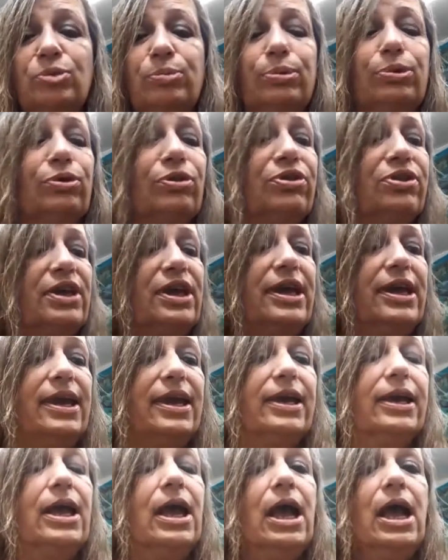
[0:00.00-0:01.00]
So
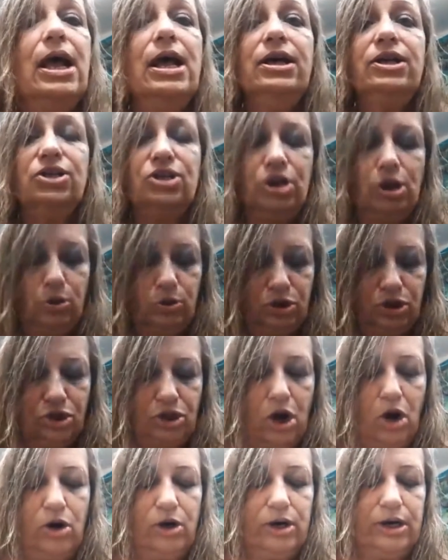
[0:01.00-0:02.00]
starting with
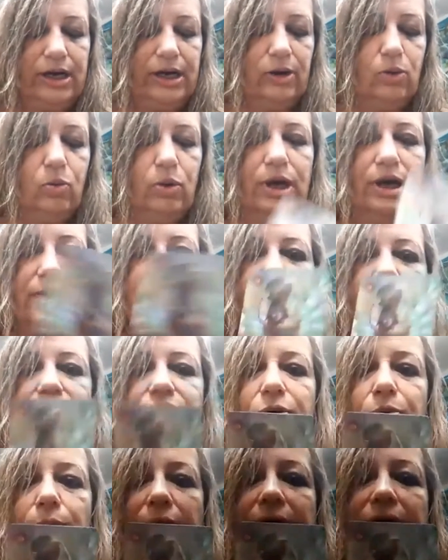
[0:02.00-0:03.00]
the Rainmaker.
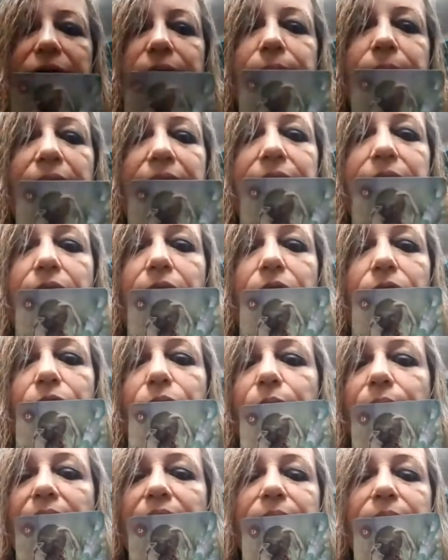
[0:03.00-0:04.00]
The Rainmaker's
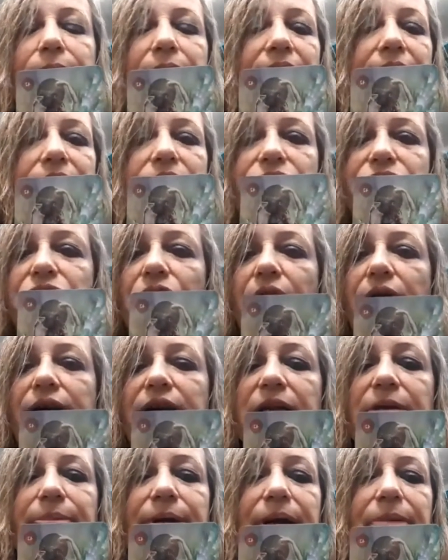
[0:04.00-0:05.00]
talking about making
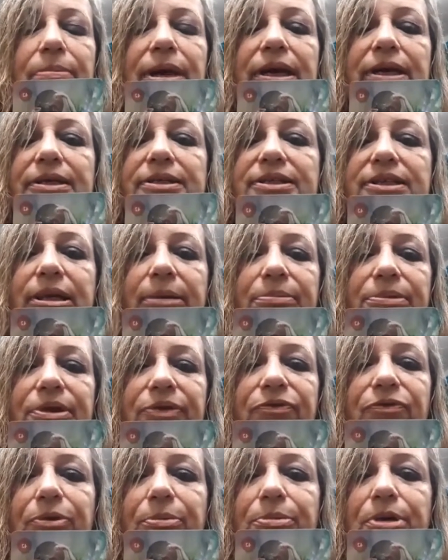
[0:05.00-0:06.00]
something from nothing.
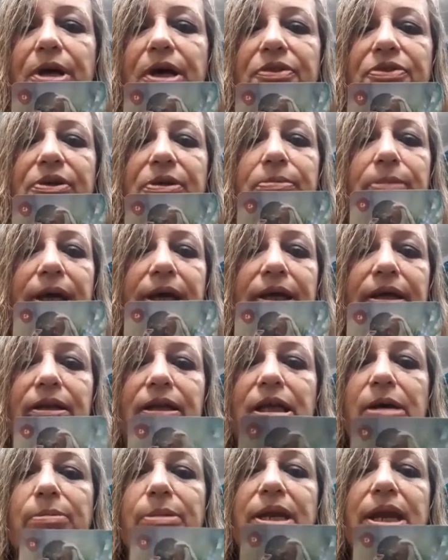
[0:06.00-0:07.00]
Making lemonades from
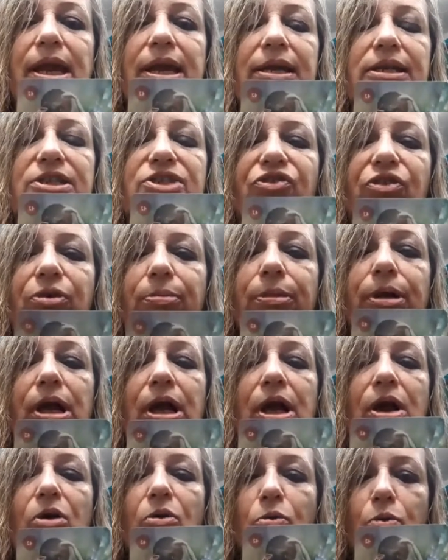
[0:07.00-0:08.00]
really yucky,
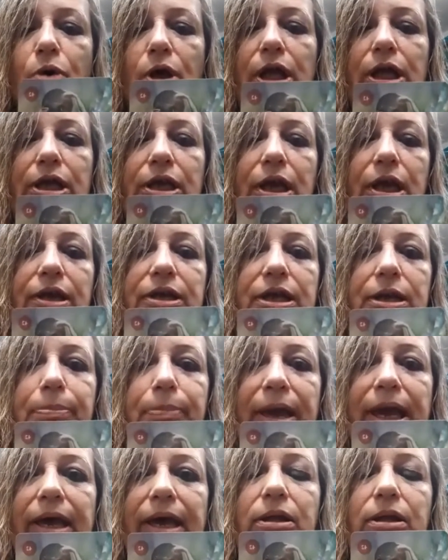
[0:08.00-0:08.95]
bad-looking lemons.